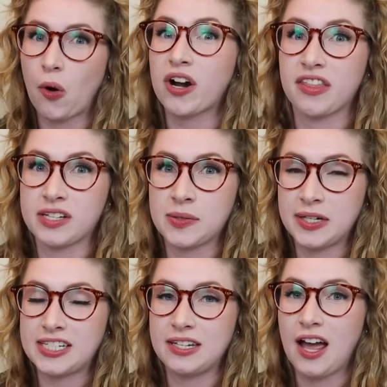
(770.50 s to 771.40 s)
order this
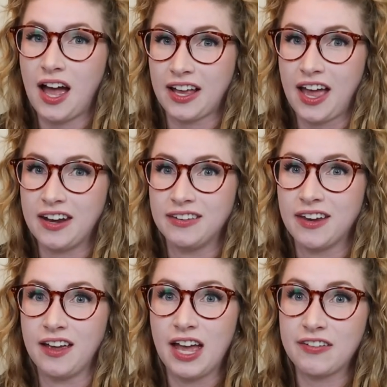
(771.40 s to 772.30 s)
one again.
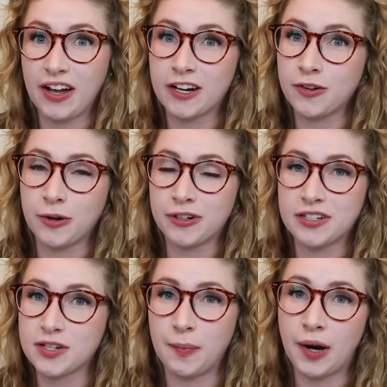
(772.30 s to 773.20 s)
If I could order
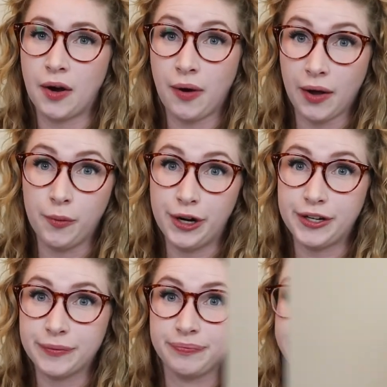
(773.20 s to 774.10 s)
it tomorrow, I
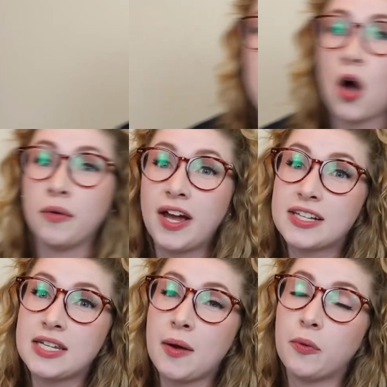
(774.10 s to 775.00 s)
would. So
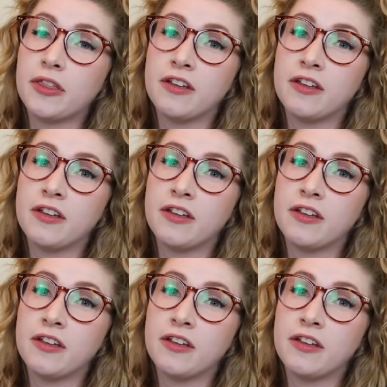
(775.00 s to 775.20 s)
next up were